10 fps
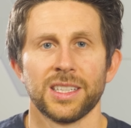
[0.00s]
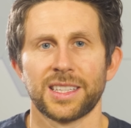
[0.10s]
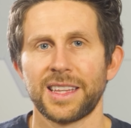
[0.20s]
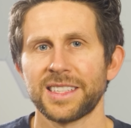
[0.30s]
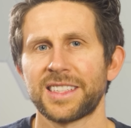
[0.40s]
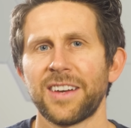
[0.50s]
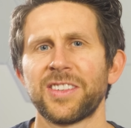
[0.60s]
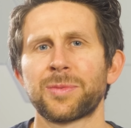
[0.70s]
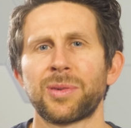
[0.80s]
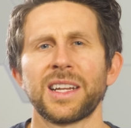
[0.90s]
So this stuff
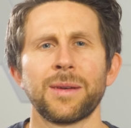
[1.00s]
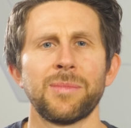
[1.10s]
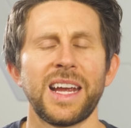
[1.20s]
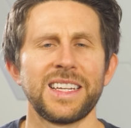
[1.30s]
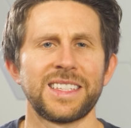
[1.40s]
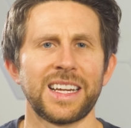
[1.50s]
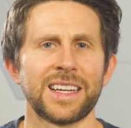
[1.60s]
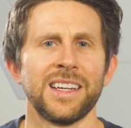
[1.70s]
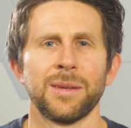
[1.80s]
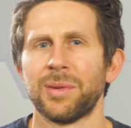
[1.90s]
is pretty
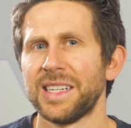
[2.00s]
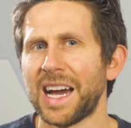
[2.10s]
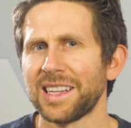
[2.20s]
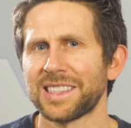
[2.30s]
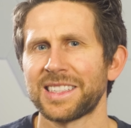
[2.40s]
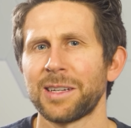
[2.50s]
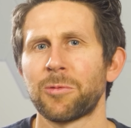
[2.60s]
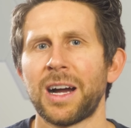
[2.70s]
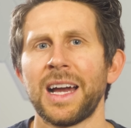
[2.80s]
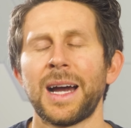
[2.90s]
amazing, but now let's see
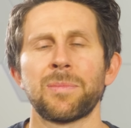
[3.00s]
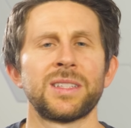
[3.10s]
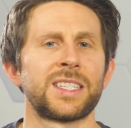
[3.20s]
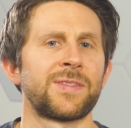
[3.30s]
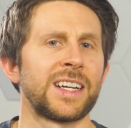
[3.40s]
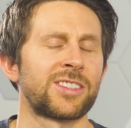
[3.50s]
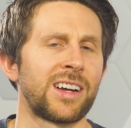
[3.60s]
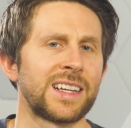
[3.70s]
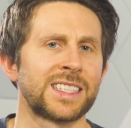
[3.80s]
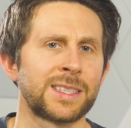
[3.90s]
what happens if I
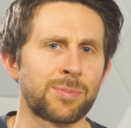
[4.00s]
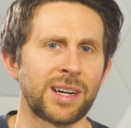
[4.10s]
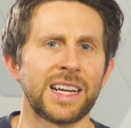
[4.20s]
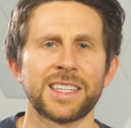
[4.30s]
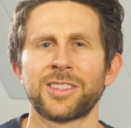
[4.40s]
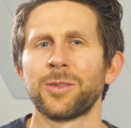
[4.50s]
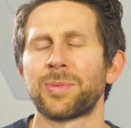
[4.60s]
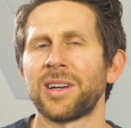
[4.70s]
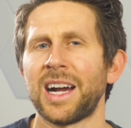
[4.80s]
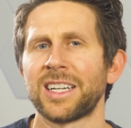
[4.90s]
try to spray a
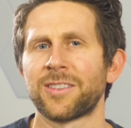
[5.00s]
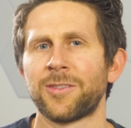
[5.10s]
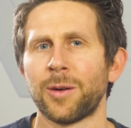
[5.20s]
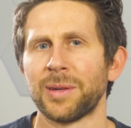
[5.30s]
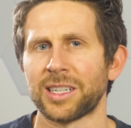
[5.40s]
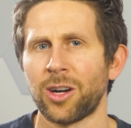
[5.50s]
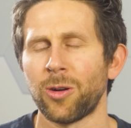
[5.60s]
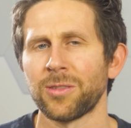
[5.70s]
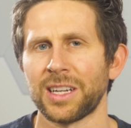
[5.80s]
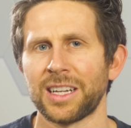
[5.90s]
super hydrophobic
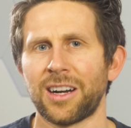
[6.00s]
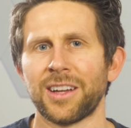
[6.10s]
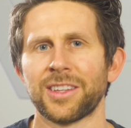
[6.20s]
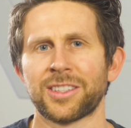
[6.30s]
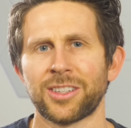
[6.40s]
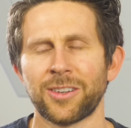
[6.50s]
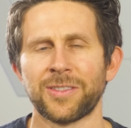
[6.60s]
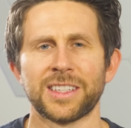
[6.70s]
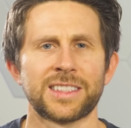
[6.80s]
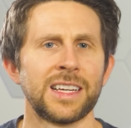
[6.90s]
coating on the
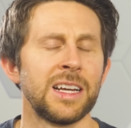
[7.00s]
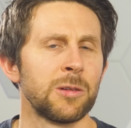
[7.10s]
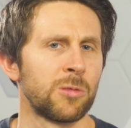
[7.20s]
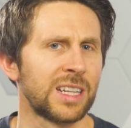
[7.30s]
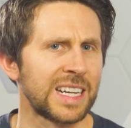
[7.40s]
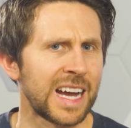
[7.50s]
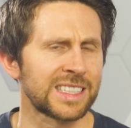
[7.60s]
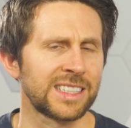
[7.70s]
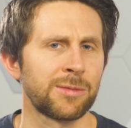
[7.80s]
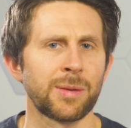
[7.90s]
surface. Will it
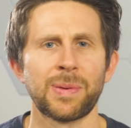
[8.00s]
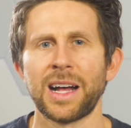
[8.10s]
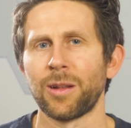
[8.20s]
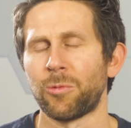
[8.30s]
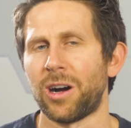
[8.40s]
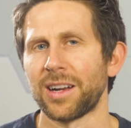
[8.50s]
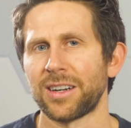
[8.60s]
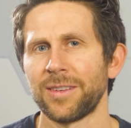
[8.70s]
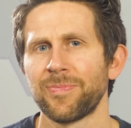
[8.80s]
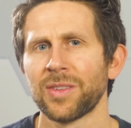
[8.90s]
actually repel
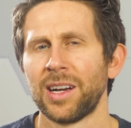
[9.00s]
water?